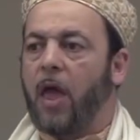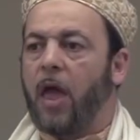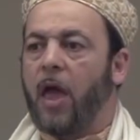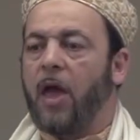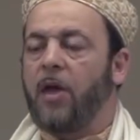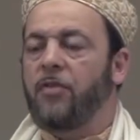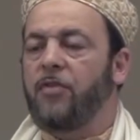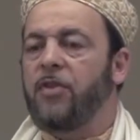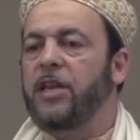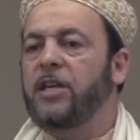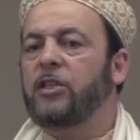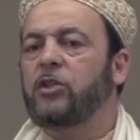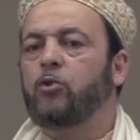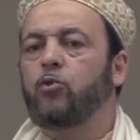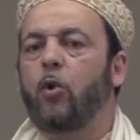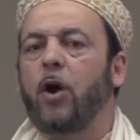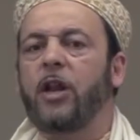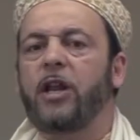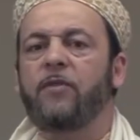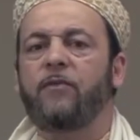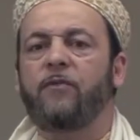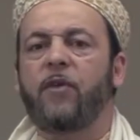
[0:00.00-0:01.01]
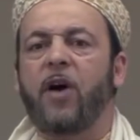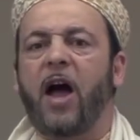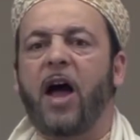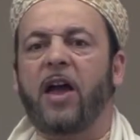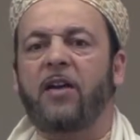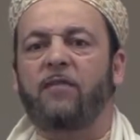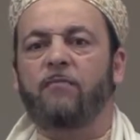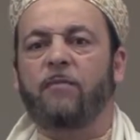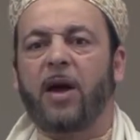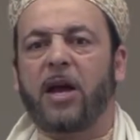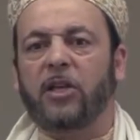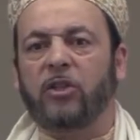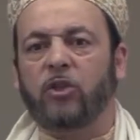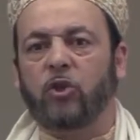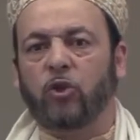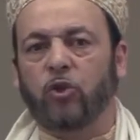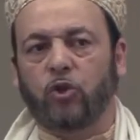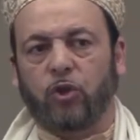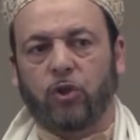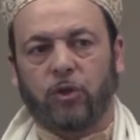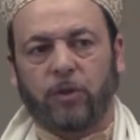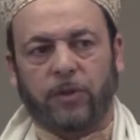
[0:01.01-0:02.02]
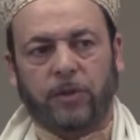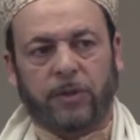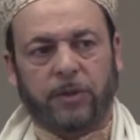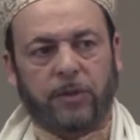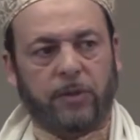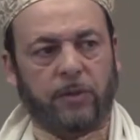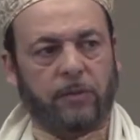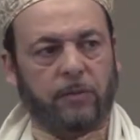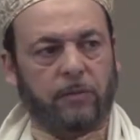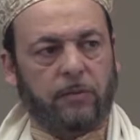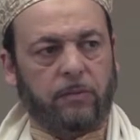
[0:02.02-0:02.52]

And these 25 messengers